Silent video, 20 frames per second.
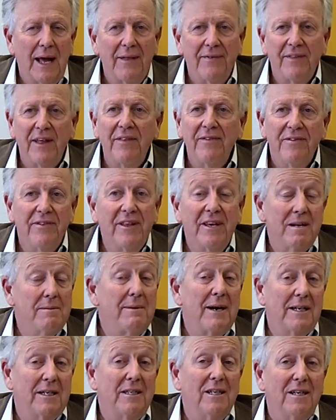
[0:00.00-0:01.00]
and then think
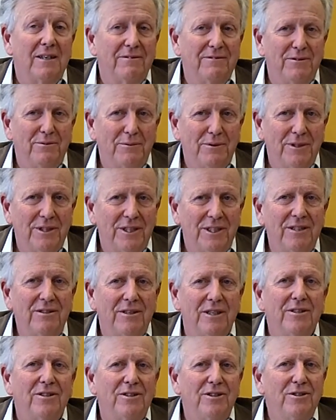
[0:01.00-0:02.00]
about it afterwards.
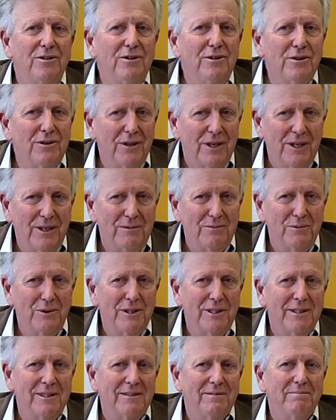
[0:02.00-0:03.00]
You know, do your
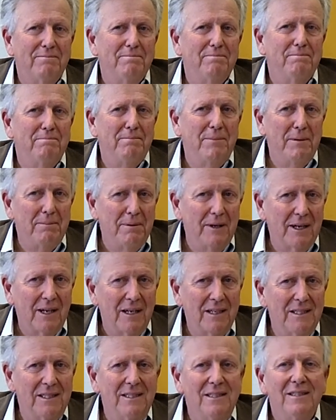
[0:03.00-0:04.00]
homework
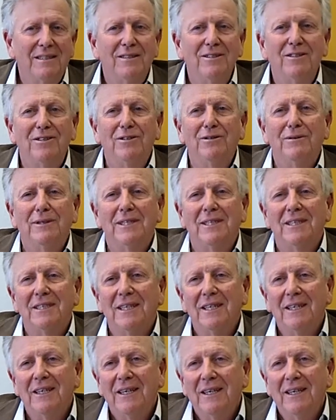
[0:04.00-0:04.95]
biblically, do it